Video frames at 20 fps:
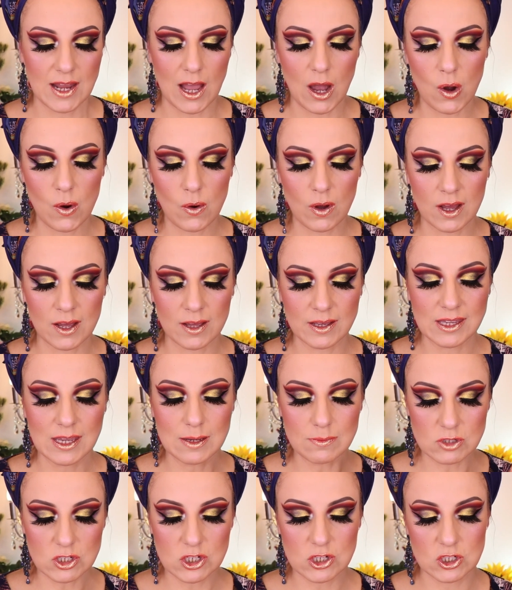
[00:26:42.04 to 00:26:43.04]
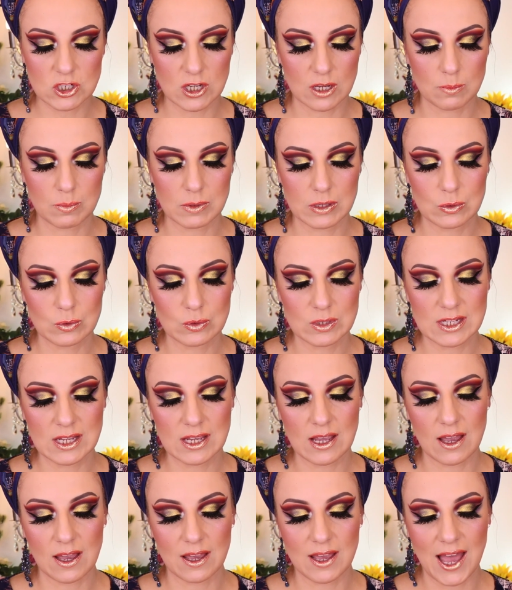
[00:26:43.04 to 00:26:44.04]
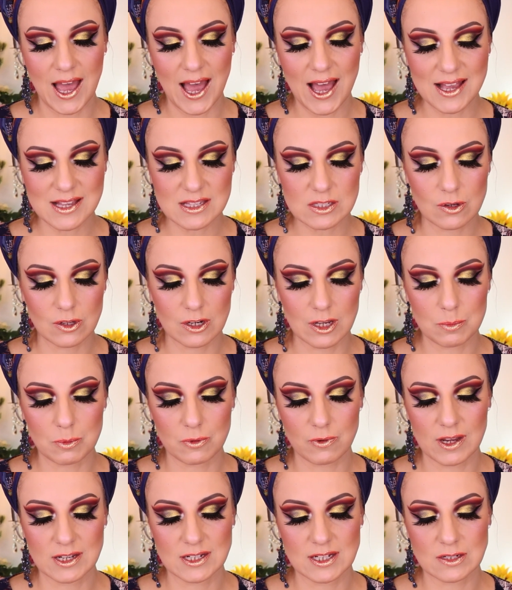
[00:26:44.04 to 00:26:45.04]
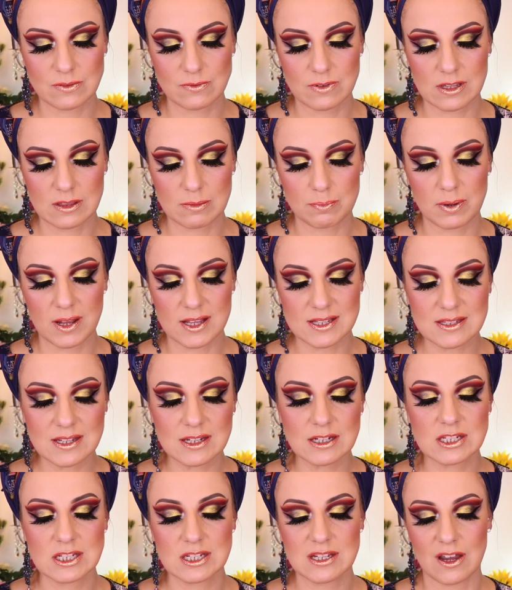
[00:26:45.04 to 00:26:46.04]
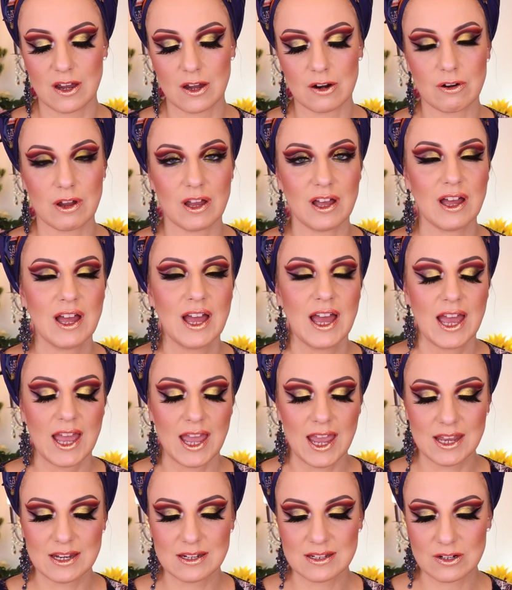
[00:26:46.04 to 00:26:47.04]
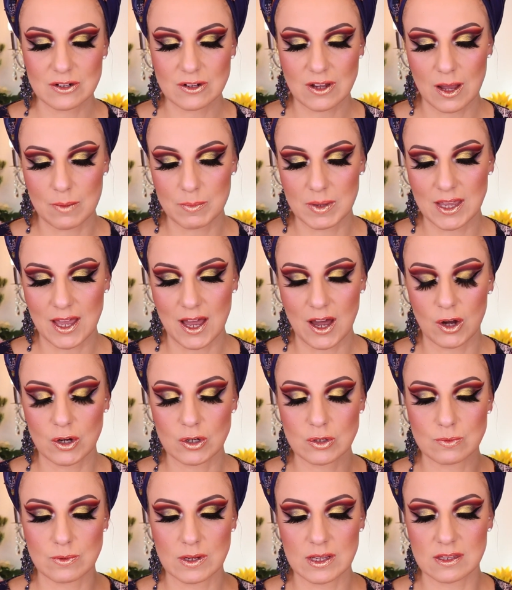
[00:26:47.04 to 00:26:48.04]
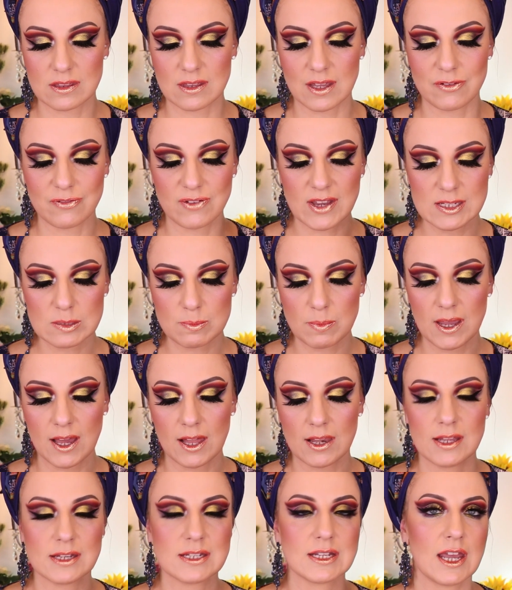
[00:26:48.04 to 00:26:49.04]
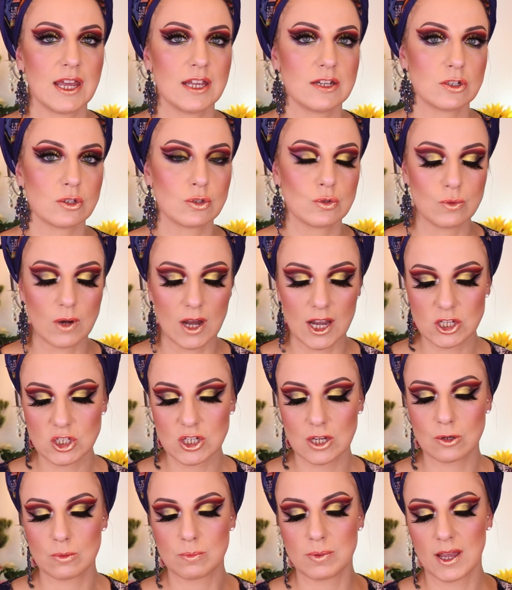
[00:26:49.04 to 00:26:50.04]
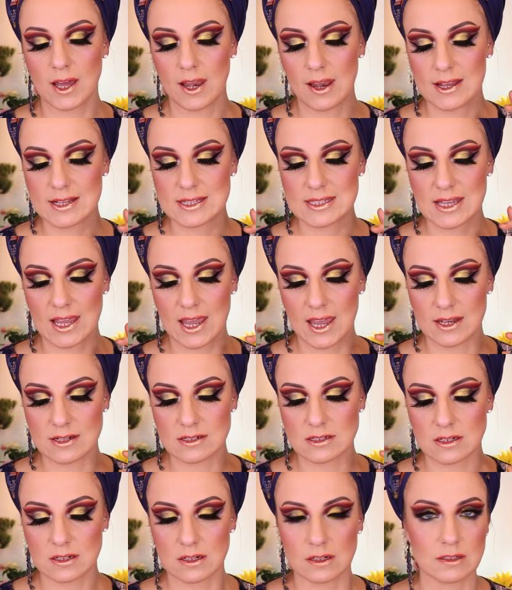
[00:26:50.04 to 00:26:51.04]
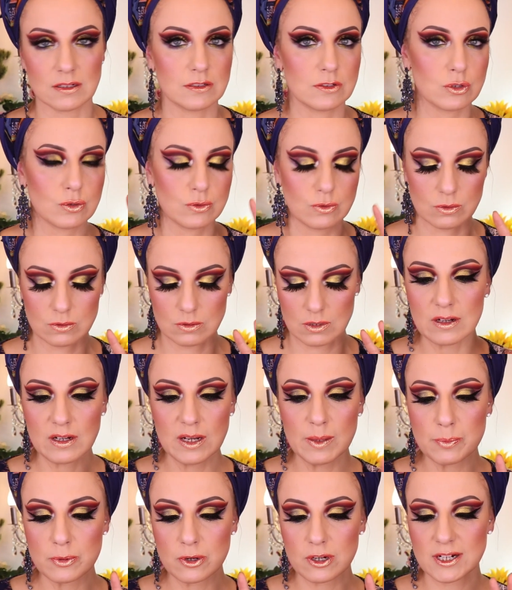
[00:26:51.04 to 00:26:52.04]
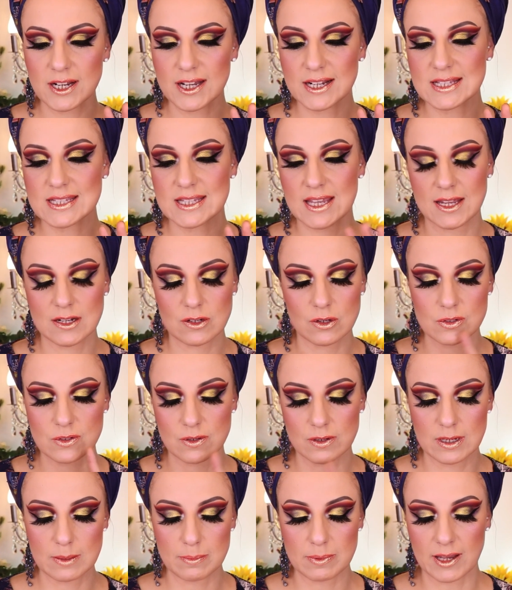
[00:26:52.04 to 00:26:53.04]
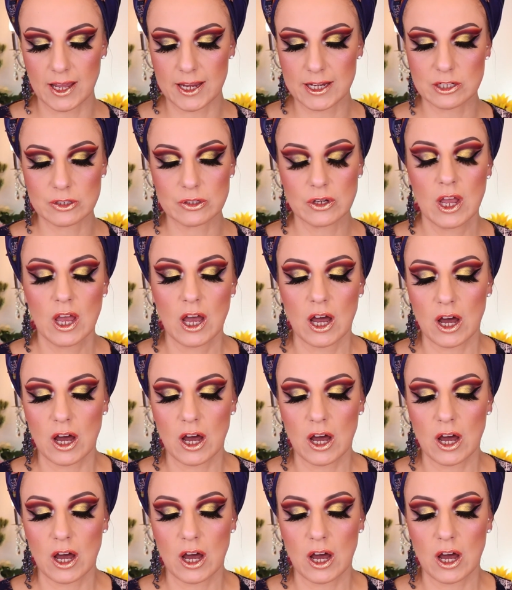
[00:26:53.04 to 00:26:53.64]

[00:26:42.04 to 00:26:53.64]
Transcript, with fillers: Now, Kimchi Chic Beauty has collaborated with Plastic Tiara, and they're coming out with a face palette and 2 eyeshadow palettes and 2 lip products and also a lip liner.